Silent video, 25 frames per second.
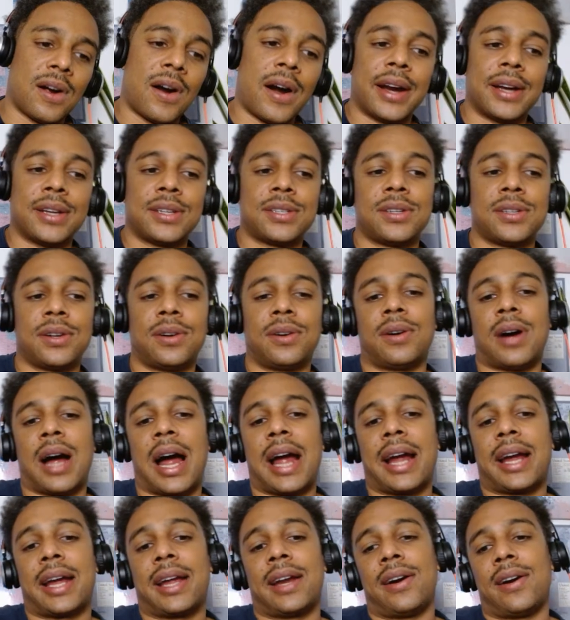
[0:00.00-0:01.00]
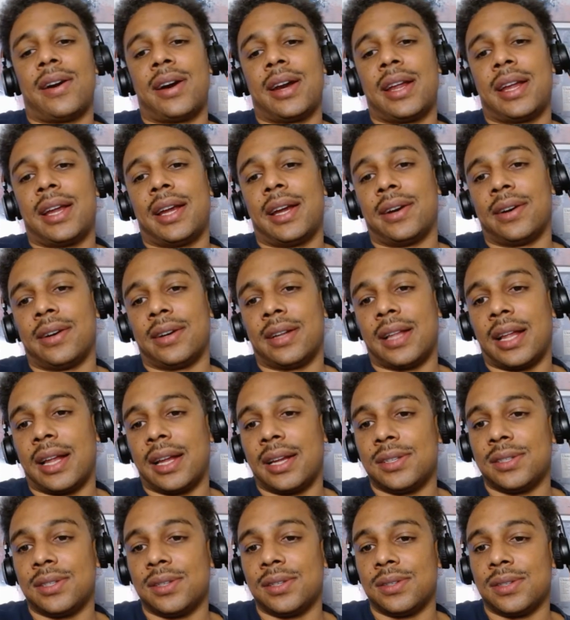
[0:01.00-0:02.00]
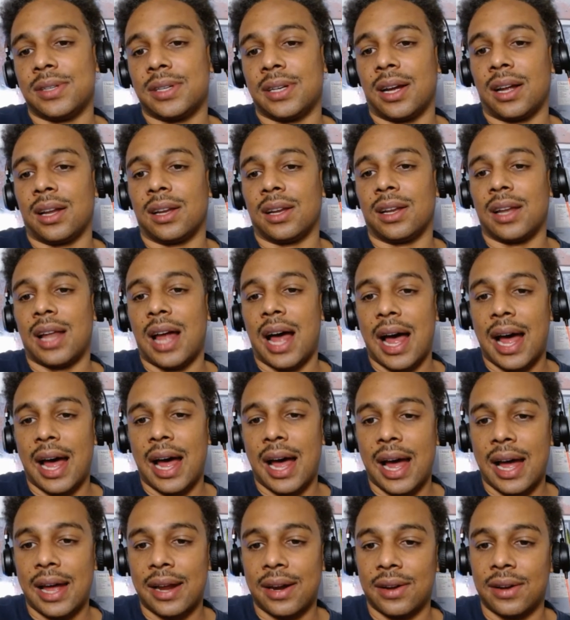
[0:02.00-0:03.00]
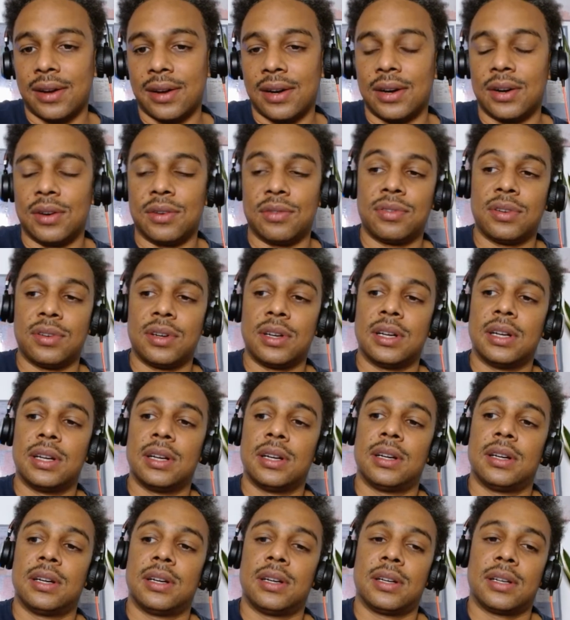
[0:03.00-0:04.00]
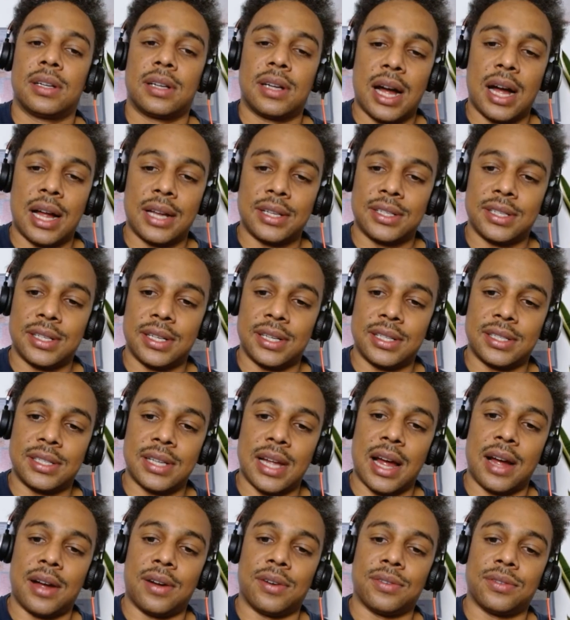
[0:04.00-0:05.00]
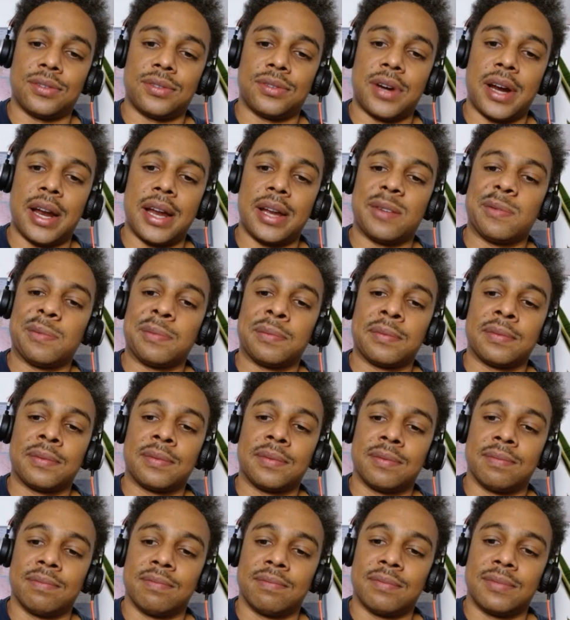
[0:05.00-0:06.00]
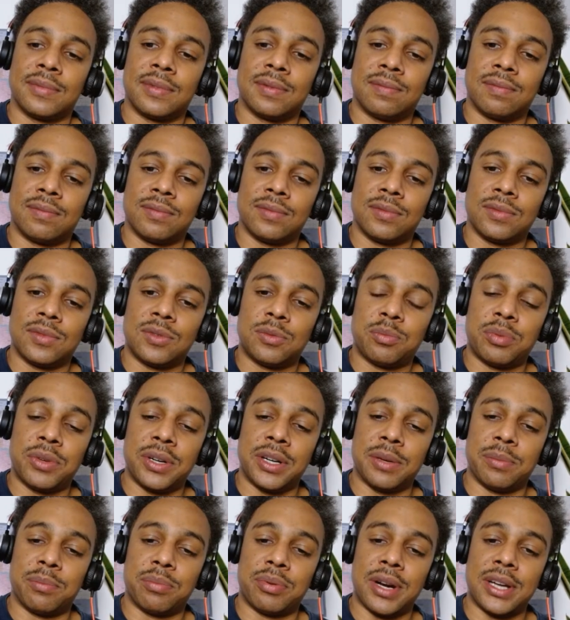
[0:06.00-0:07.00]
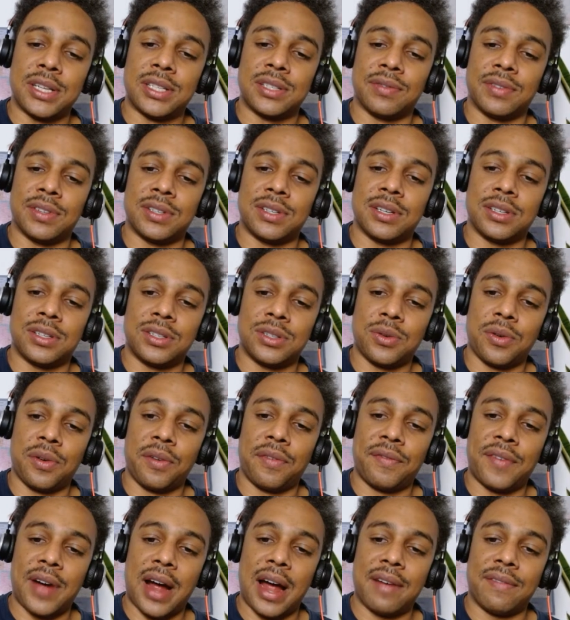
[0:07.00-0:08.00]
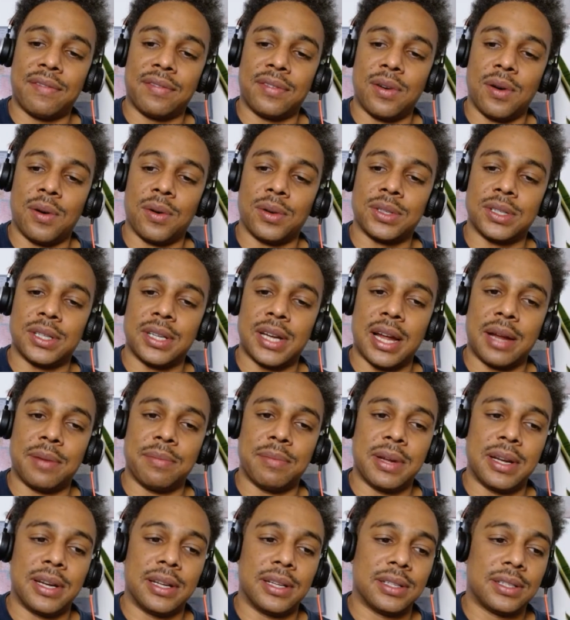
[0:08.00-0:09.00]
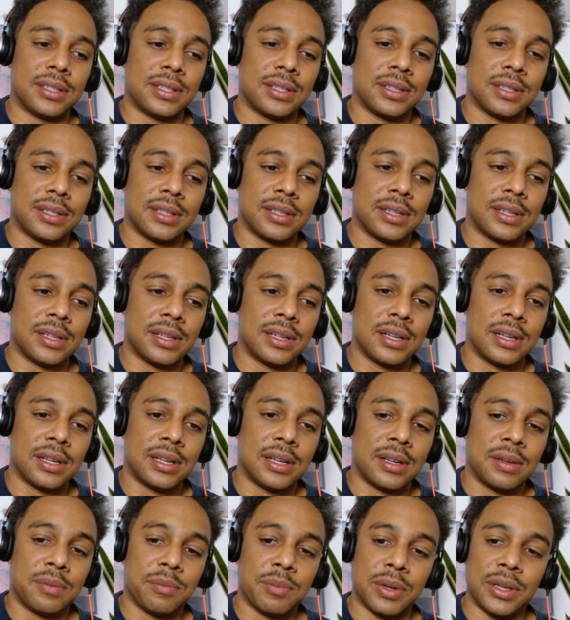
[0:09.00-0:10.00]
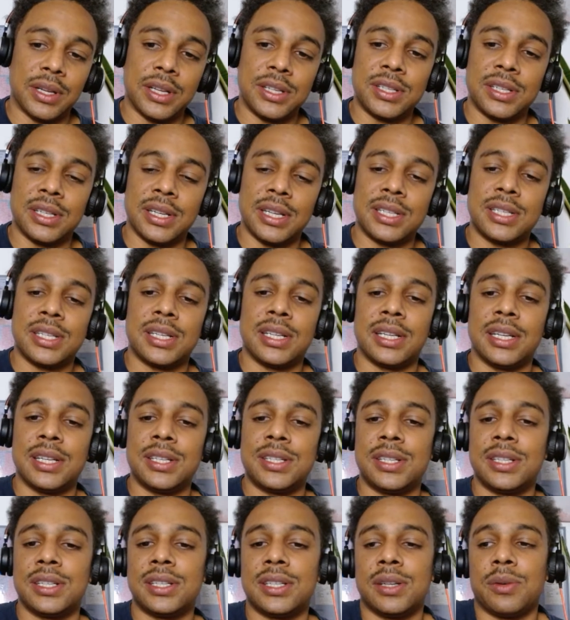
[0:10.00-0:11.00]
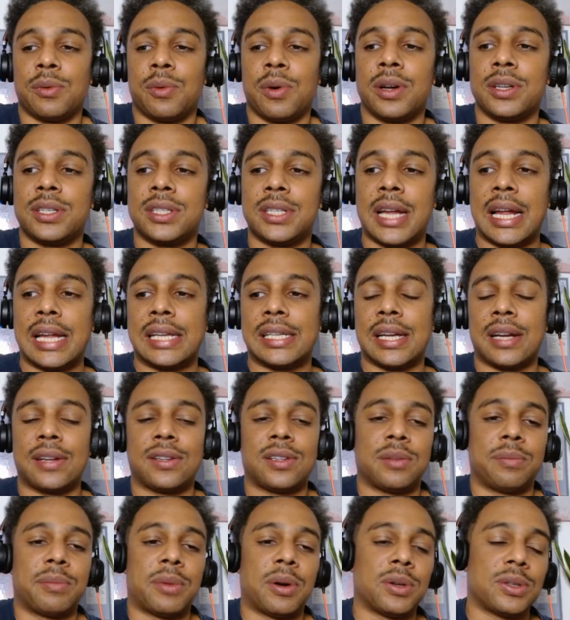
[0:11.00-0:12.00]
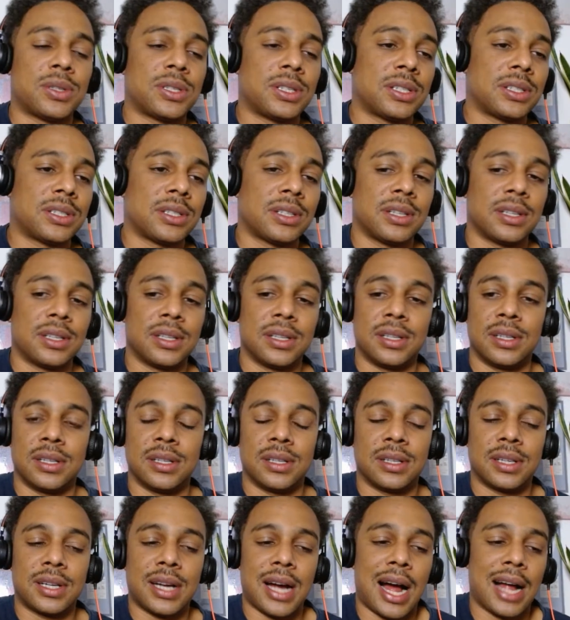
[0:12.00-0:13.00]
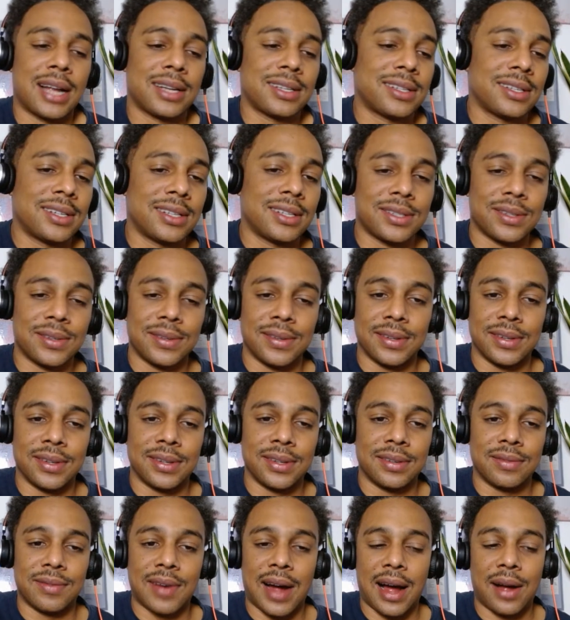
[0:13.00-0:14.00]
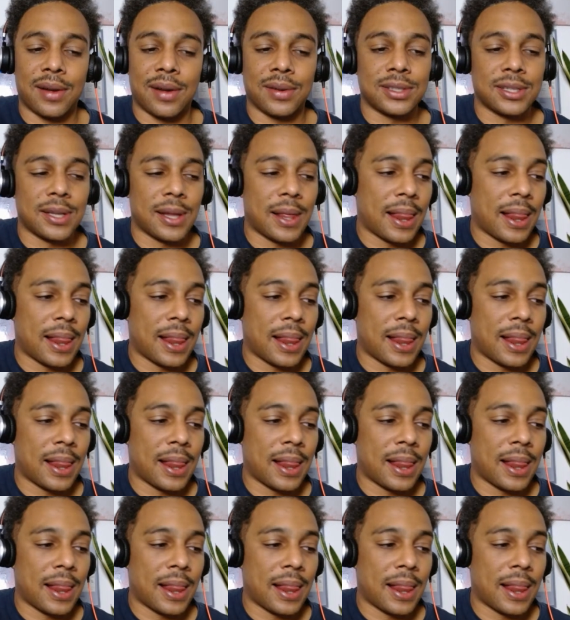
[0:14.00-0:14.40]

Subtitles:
All right, so I can already hear that he's using a lot of consonant sounds, right? It's pretty impressive. He says scored 5 goals in 9 minutes. But listen to what stands out the most. Is the consonants or the vowels?